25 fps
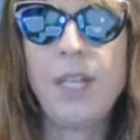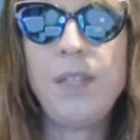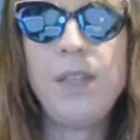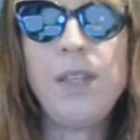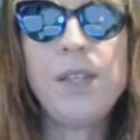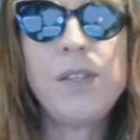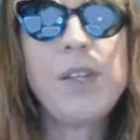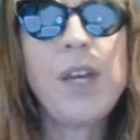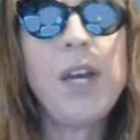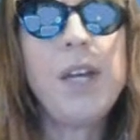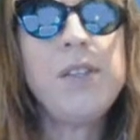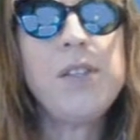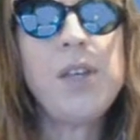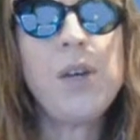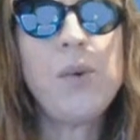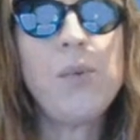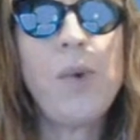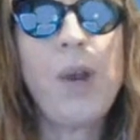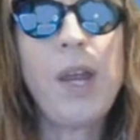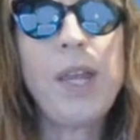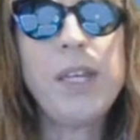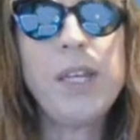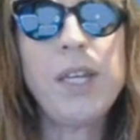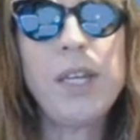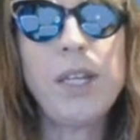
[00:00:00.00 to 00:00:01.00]
This guy's
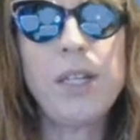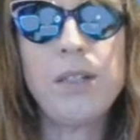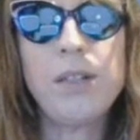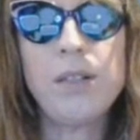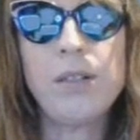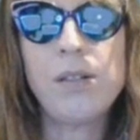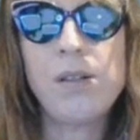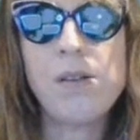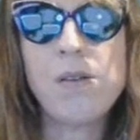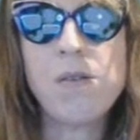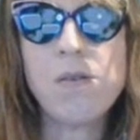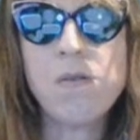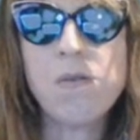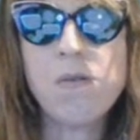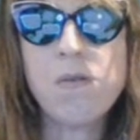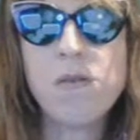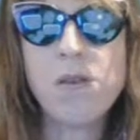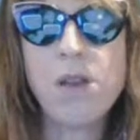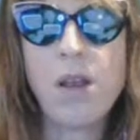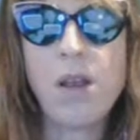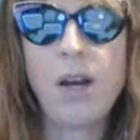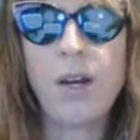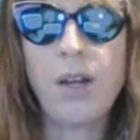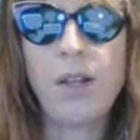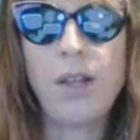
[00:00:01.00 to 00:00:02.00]
outranking
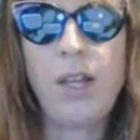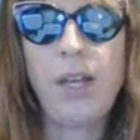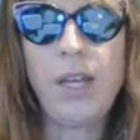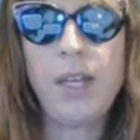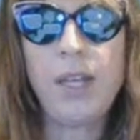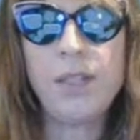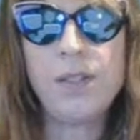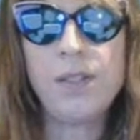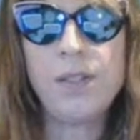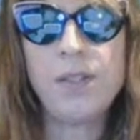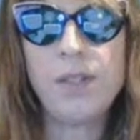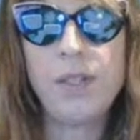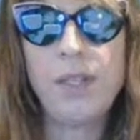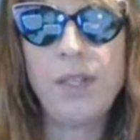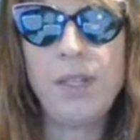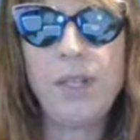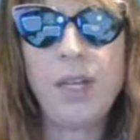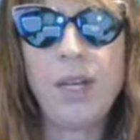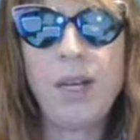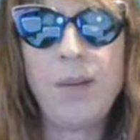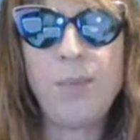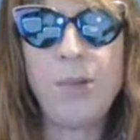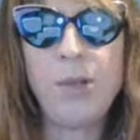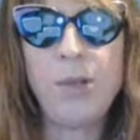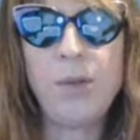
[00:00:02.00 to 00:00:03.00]
our clients in
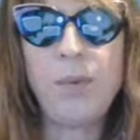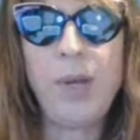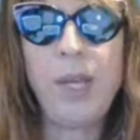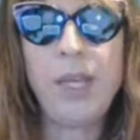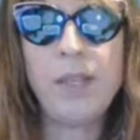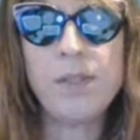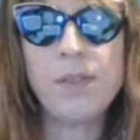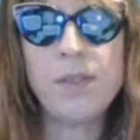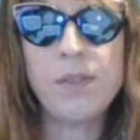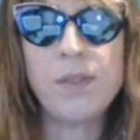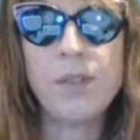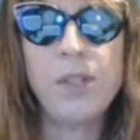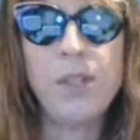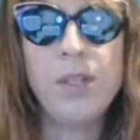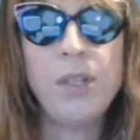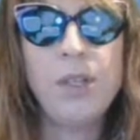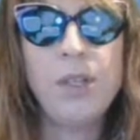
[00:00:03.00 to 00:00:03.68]
a couple of ways.